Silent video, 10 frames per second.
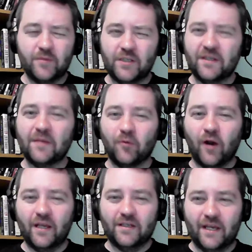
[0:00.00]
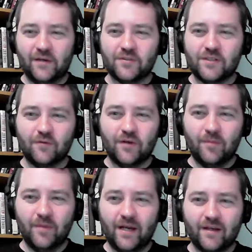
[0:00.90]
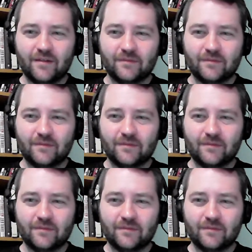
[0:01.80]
do you think Bryan Danielson will come back?